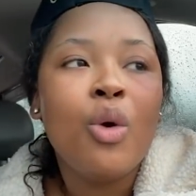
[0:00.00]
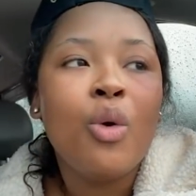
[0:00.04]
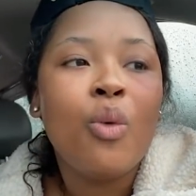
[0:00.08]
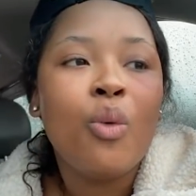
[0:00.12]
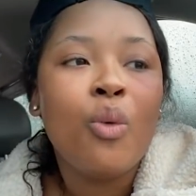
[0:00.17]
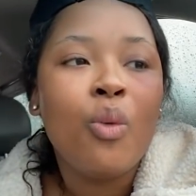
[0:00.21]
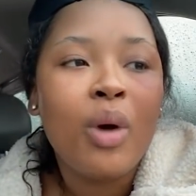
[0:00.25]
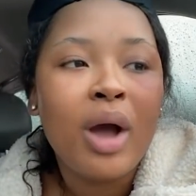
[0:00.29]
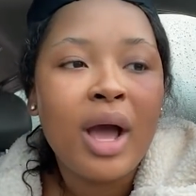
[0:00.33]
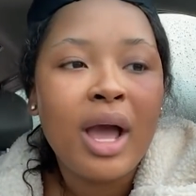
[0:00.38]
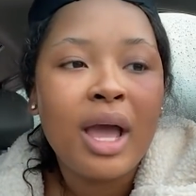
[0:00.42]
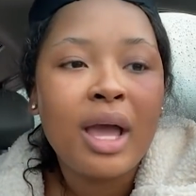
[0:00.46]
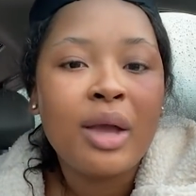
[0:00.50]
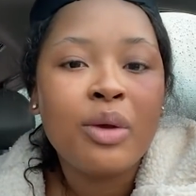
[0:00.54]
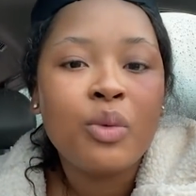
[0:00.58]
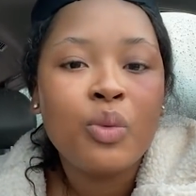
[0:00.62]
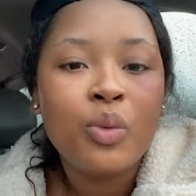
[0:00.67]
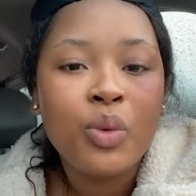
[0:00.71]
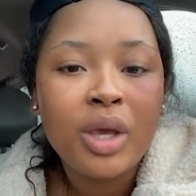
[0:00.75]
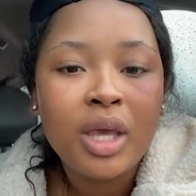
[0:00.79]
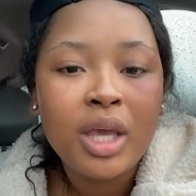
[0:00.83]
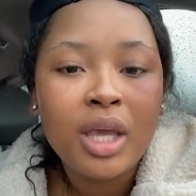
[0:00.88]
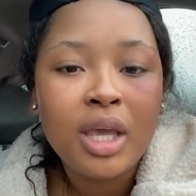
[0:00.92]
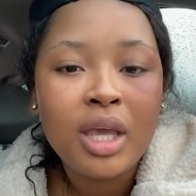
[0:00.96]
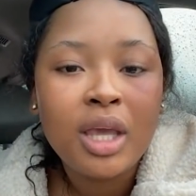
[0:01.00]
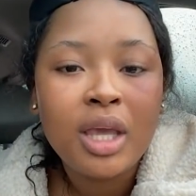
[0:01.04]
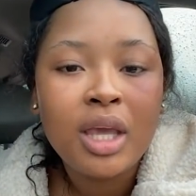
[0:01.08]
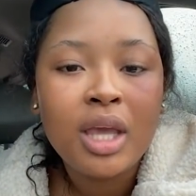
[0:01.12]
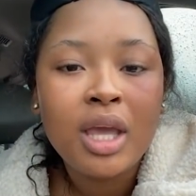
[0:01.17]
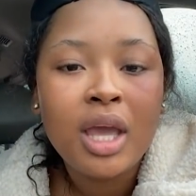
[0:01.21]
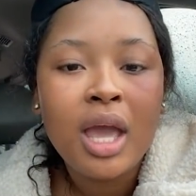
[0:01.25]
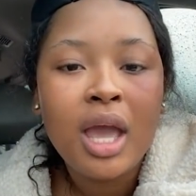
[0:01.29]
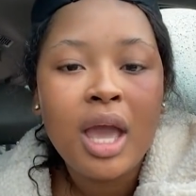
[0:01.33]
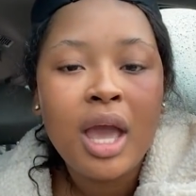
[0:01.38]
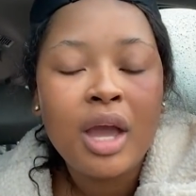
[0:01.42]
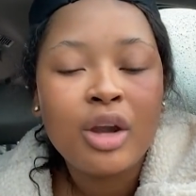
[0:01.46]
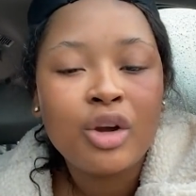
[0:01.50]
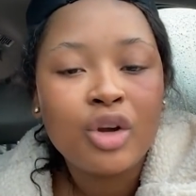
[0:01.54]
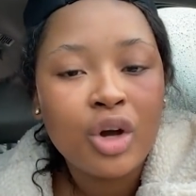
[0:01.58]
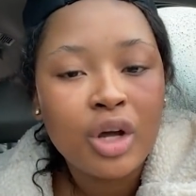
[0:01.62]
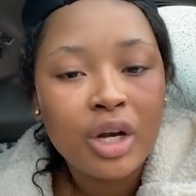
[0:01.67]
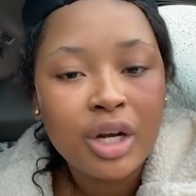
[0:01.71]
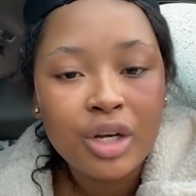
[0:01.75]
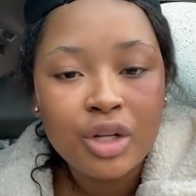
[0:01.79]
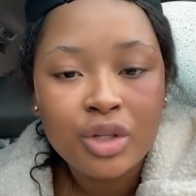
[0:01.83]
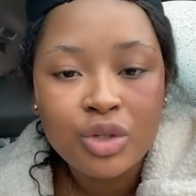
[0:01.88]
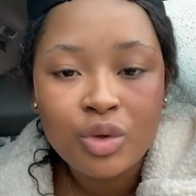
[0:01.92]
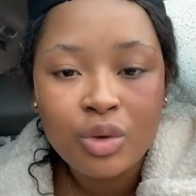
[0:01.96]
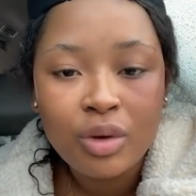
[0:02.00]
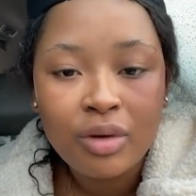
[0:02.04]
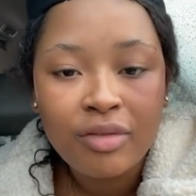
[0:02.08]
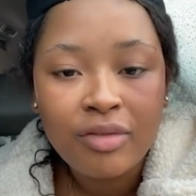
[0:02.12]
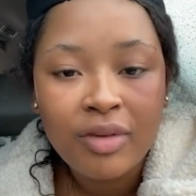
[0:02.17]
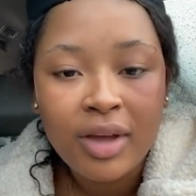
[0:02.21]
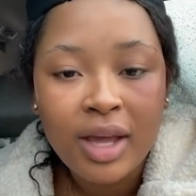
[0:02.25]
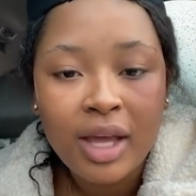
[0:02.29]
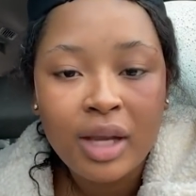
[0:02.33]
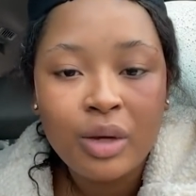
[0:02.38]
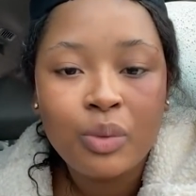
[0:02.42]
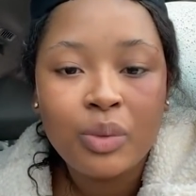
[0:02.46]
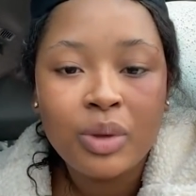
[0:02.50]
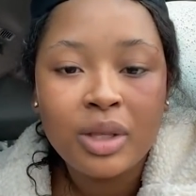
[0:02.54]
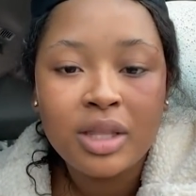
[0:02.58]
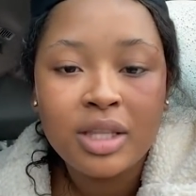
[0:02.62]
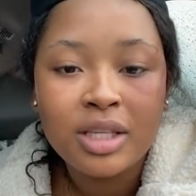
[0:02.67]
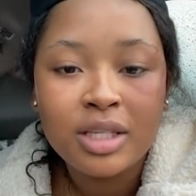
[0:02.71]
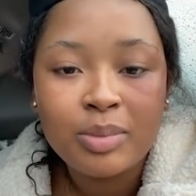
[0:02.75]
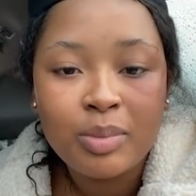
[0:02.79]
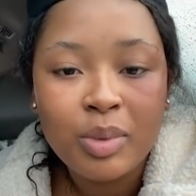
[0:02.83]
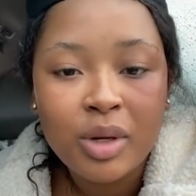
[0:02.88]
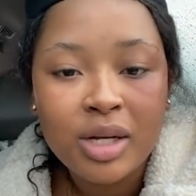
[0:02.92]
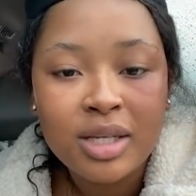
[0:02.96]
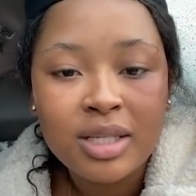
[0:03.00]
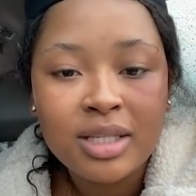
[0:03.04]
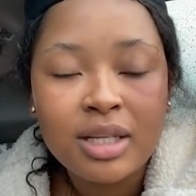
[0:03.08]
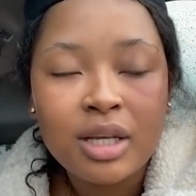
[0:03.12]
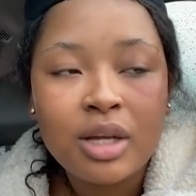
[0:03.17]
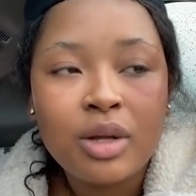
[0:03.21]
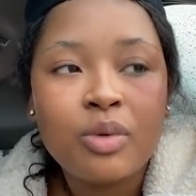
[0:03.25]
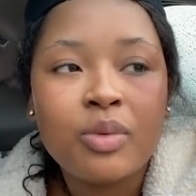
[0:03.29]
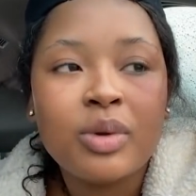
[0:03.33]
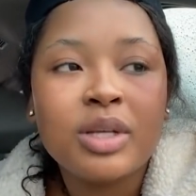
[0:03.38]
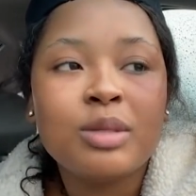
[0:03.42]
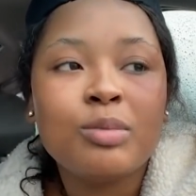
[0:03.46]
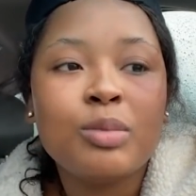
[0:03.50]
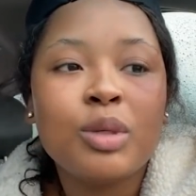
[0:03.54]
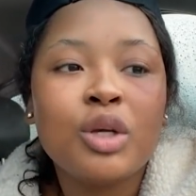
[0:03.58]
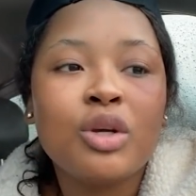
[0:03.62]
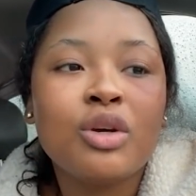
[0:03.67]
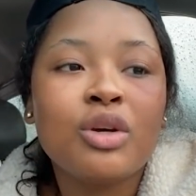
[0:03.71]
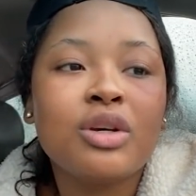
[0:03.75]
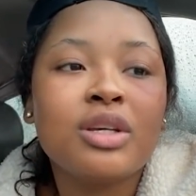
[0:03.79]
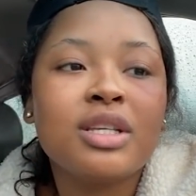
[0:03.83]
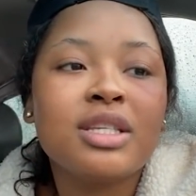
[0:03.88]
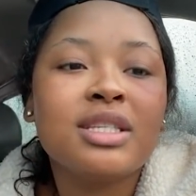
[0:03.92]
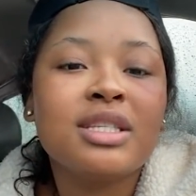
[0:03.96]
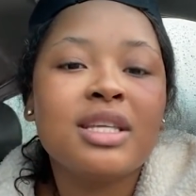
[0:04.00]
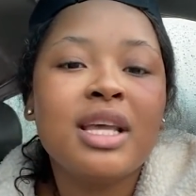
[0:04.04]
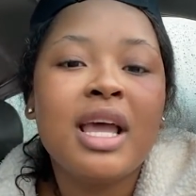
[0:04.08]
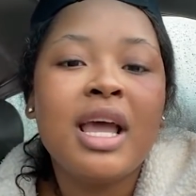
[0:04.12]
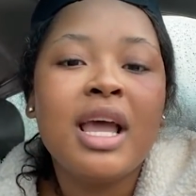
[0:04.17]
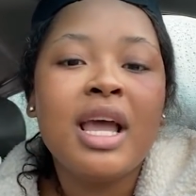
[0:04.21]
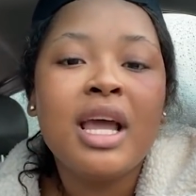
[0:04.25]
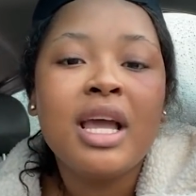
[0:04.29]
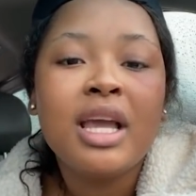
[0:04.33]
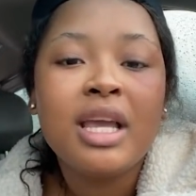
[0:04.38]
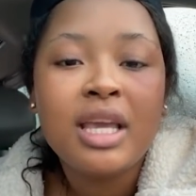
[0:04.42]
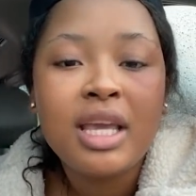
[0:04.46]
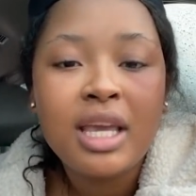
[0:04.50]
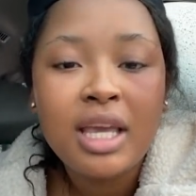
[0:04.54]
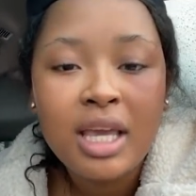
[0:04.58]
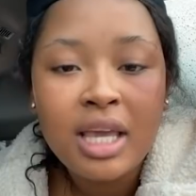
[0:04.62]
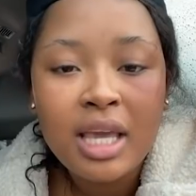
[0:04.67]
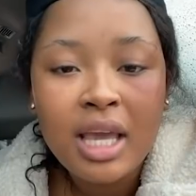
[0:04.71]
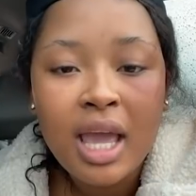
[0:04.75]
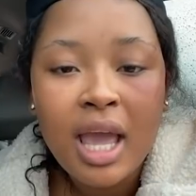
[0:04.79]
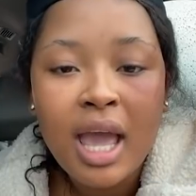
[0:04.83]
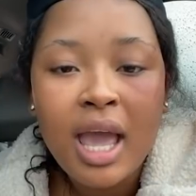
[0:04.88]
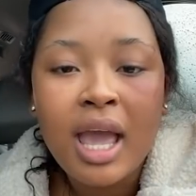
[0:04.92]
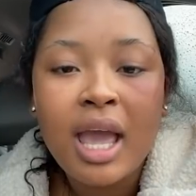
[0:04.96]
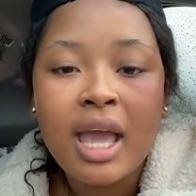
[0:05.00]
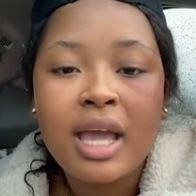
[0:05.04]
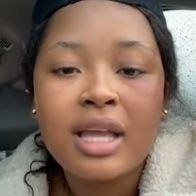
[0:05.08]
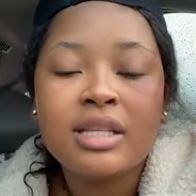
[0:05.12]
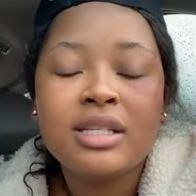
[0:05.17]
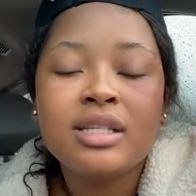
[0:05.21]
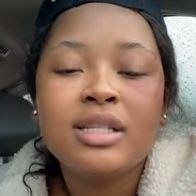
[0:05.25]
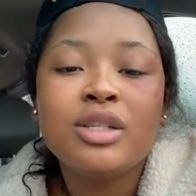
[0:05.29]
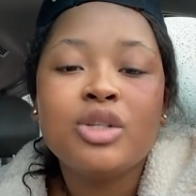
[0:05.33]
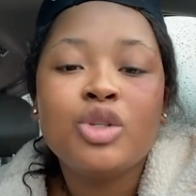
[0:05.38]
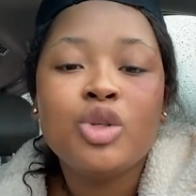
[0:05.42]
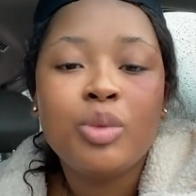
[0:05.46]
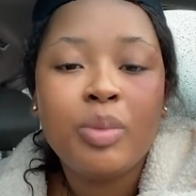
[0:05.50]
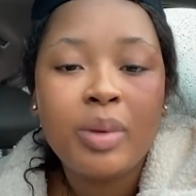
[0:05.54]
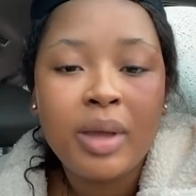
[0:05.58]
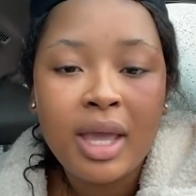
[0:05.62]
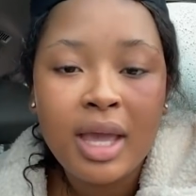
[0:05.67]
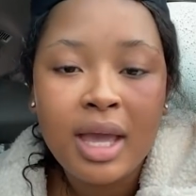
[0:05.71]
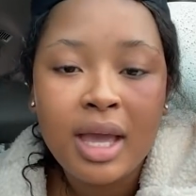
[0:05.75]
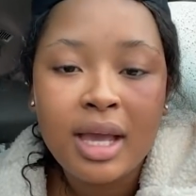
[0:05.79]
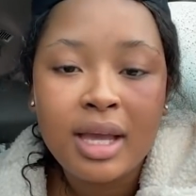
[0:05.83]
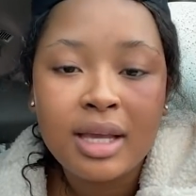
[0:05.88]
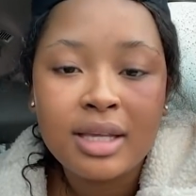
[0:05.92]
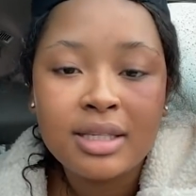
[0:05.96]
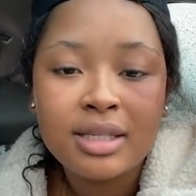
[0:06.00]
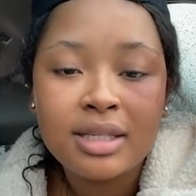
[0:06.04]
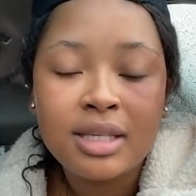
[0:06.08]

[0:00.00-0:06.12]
why we had gotten into a fight with this person was because he had to pay us.